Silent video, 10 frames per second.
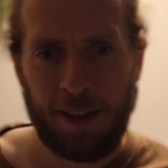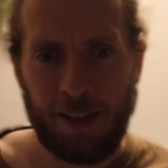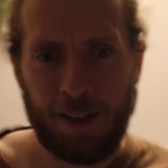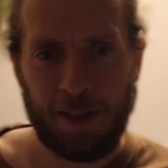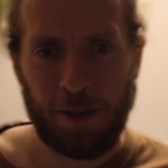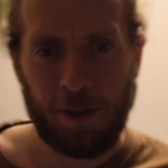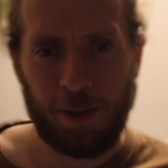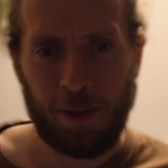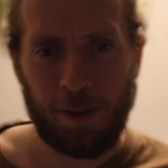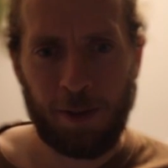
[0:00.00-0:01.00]
So
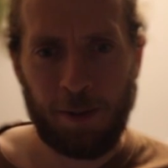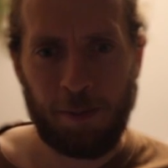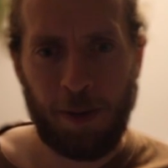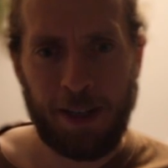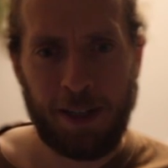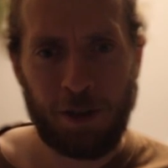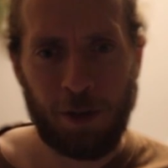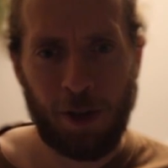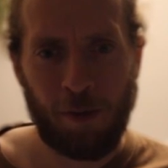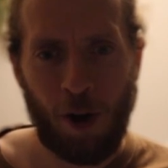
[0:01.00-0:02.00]
it basically should
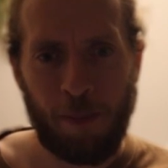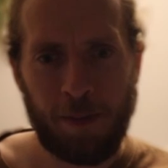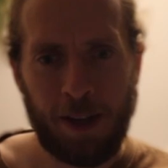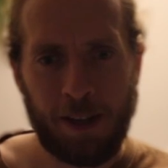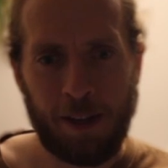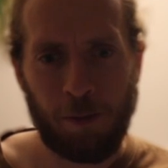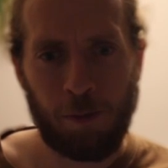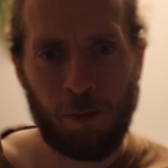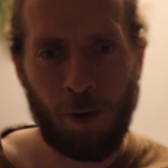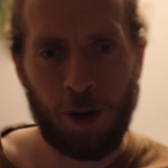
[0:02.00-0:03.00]
have updated the
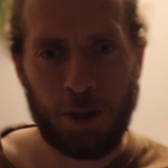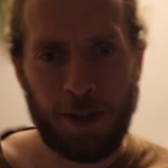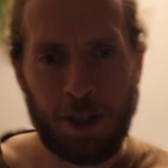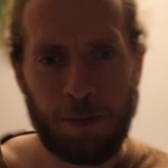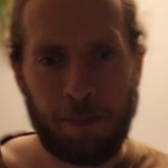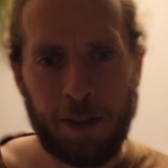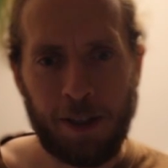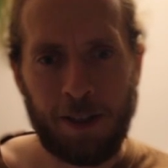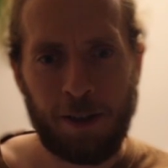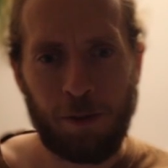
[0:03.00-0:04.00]
workspace
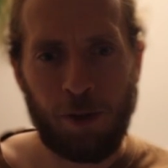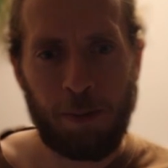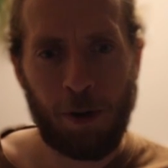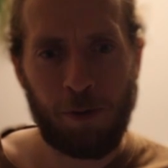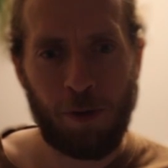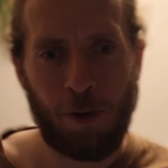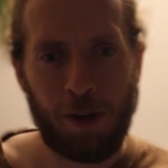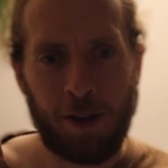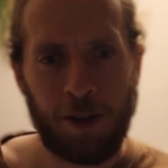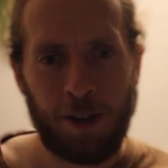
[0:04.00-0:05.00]
builder repo
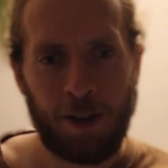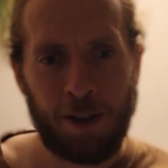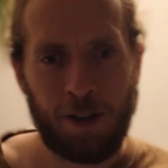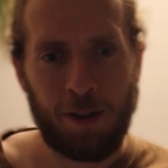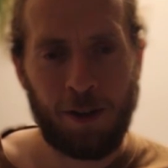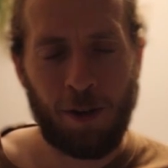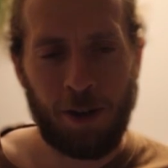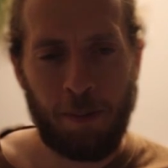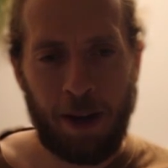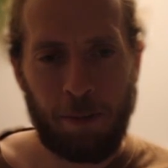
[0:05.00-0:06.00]
folder on the
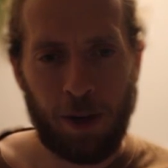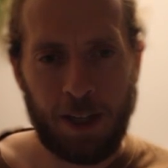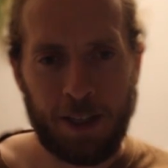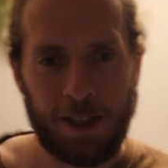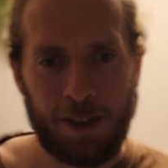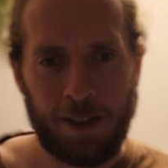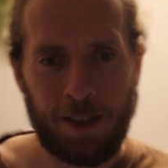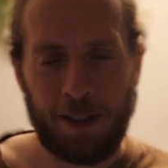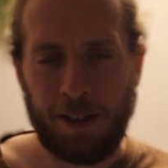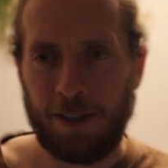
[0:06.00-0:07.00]
main branch,
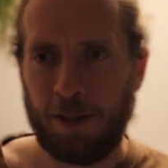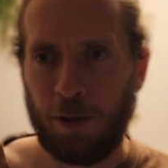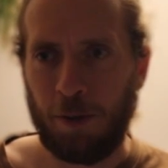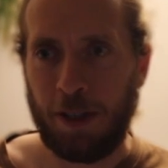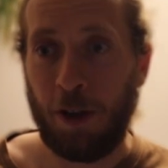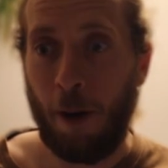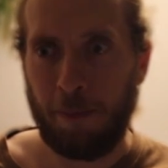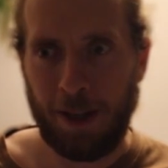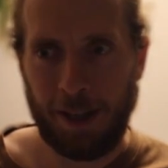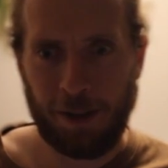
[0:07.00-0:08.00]
so with the
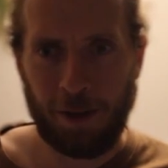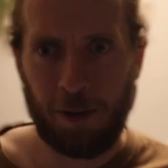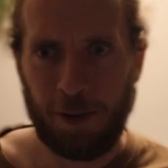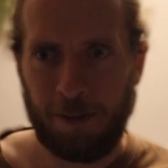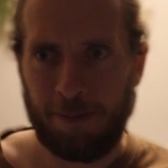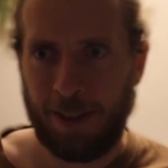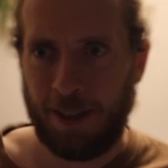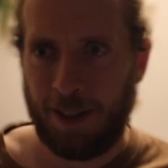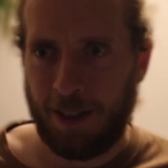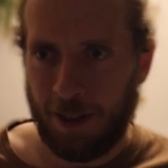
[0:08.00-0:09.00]
updated code.
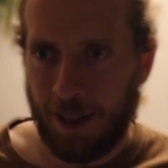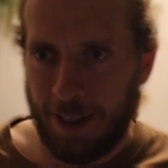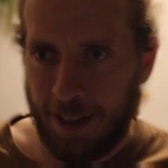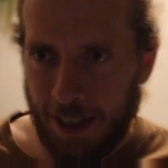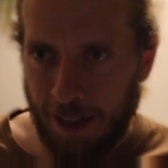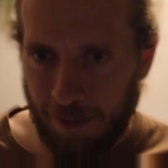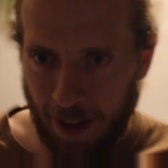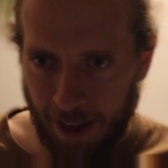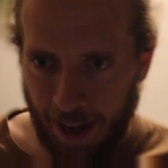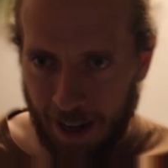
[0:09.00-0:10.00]
So let's see if
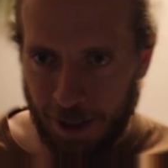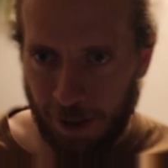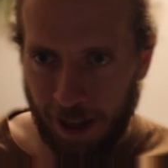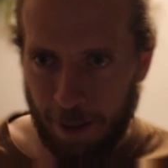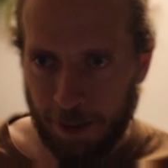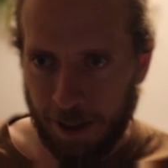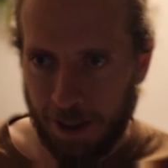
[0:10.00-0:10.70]
that actually happened.